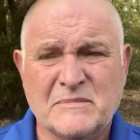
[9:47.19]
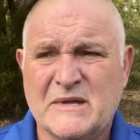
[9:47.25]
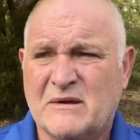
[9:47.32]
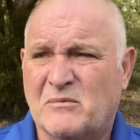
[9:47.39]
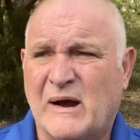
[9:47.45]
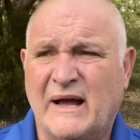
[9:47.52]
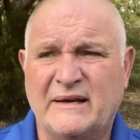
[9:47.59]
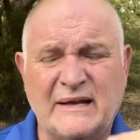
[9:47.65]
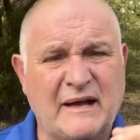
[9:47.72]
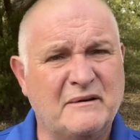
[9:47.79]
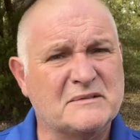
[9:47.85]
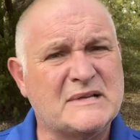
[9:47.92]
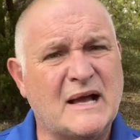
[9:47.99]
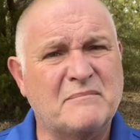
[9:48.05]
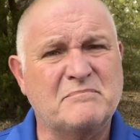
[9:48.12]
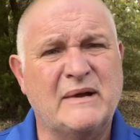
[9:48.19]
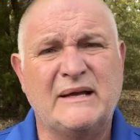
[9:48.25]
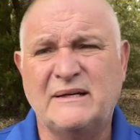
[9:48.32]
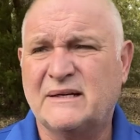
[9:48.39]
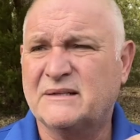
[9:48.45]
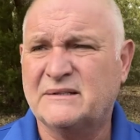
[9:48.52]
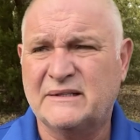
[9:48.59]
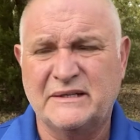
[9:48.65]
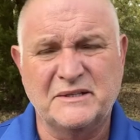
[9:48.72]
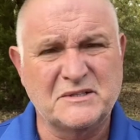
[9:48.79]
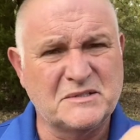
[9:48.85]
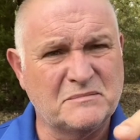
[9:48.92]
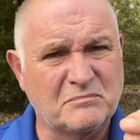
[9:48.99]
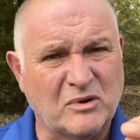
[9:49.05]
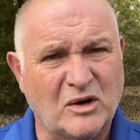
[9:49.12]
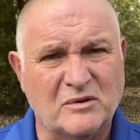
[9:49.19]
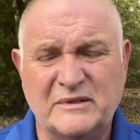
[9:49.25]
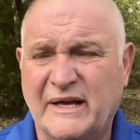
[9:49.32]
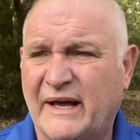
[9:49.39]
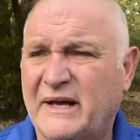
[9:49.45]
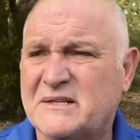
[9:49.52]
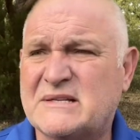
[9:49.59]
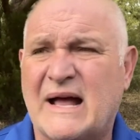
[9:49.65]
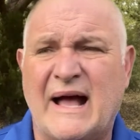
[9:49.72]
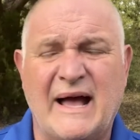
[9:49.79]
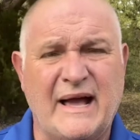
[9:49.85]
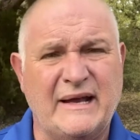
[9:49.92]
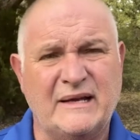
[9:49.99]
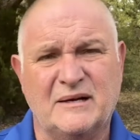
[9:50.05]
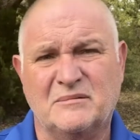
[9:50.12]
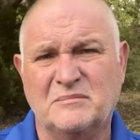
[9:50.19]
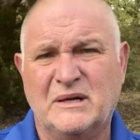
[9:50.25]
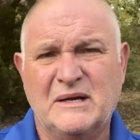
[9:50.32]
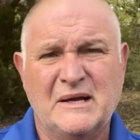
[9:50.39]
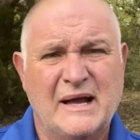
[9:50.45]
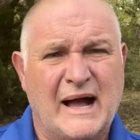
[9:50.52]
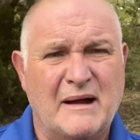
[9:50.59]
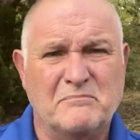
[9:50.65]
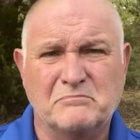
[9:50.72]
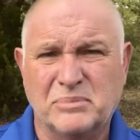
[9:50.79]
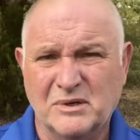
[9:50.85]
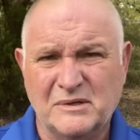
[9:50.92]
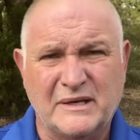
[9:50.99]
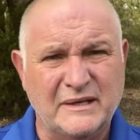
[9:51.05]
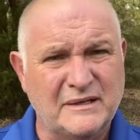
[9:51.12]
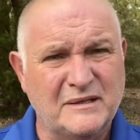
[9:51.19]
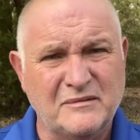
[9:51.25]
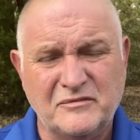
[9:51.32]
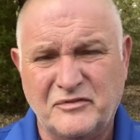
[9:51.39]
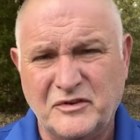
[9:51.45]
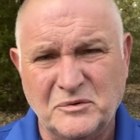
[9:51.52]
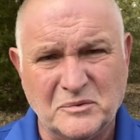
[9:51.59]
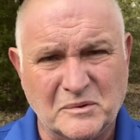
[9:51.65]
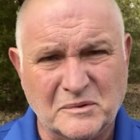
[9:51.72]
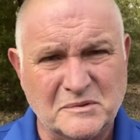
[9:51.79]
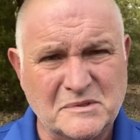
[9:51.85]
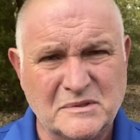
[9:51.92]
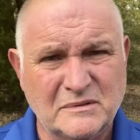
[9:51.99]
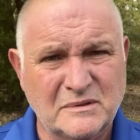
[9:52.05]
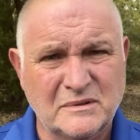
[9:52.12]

Right now, as I'm making this broadcast, I'm bookending funerals.